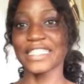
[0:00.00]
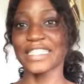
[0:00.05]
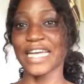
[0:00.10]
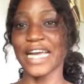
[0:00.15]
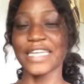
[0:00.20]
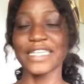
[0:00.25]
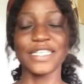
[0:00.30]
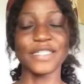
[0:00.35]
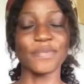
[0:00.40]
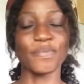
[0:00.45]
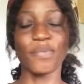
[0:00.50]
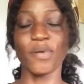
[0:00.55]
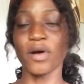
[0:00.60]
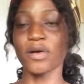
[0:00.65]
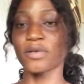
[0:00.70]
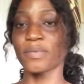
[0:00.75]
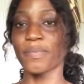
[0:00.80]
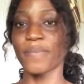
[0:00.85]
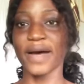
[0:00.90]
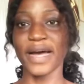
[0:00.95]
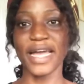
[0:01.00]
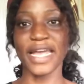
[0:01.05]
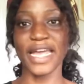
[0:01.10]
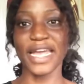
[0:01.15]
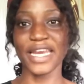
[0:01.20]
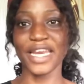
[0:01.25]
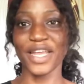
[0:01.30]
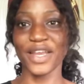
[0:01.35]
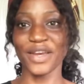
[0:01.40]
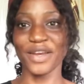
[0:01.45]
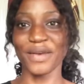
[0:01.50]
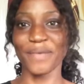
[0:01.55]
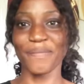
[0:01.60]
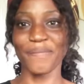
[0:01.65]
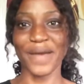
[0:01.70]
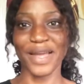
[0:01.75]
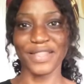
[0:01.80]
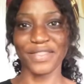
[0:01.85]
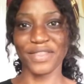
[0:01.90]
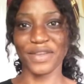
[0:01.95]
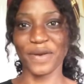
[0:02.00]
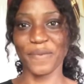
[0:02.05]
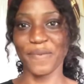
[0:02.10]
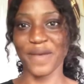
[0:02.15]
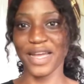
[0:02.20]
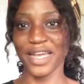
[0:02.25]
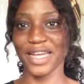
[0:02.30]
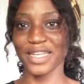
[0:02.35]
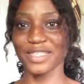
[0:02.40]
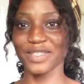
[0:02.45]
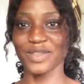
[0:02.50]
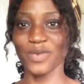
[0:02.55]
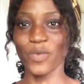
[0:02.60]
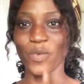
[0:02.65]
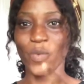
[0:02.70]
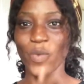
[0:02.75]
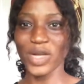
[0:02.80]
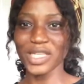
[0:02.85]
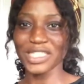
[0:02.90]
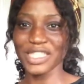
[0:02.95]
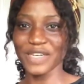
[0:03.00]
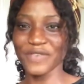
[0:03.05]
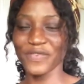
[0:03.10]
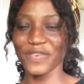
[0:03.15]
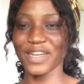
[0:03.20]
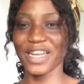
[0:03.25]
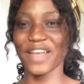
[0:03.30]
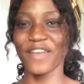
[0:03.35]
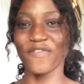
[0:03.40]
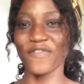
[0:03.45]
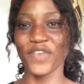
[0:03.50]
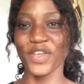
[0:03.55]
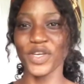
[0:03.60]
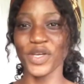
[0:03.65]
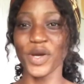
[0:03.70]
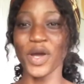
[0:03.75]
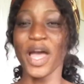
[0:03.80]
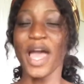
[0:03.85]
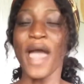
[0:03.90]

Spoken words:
I did bulk buying in my three markets. Watch out for that video.